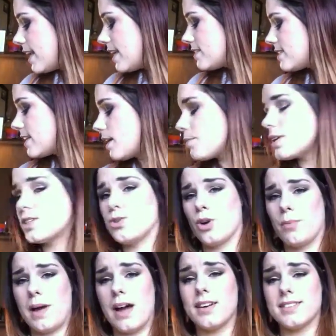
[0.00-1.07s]
last thing I'm going to talk
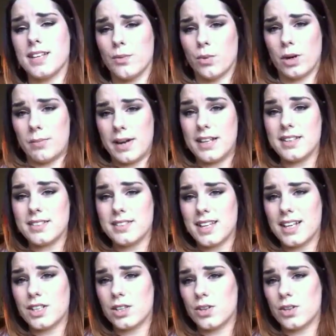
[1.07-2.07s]
about, because I want to make this like